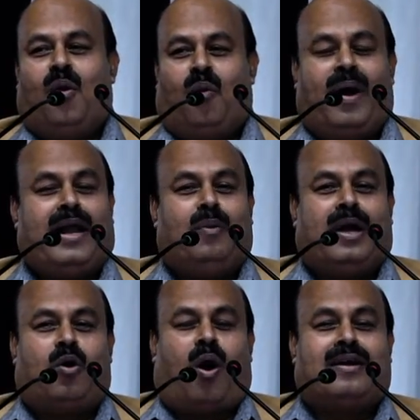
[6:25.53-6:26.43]
when we
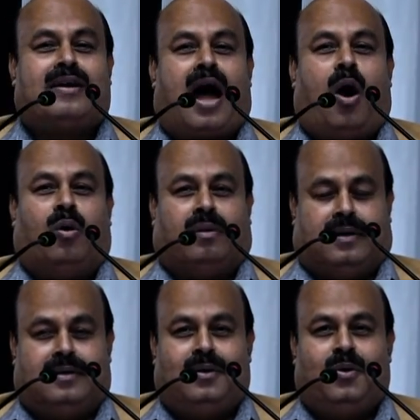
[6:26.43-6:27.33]
got drowned
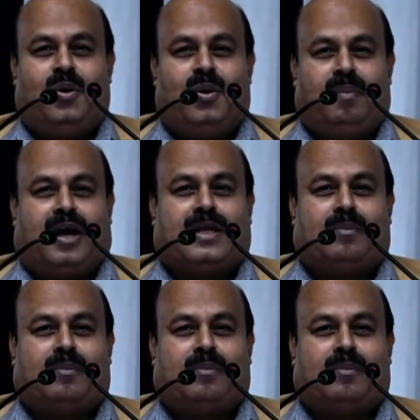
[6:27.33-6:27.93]
because